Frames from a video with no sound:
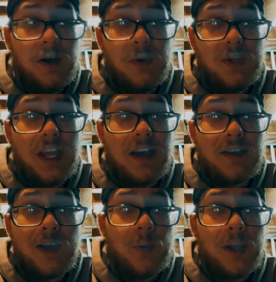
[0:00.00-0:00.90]
oh
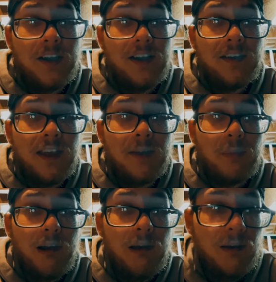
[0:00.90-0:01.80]
yeah, cold air intake,
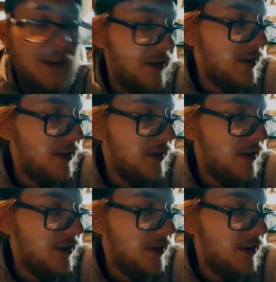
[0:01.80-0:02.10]
bro.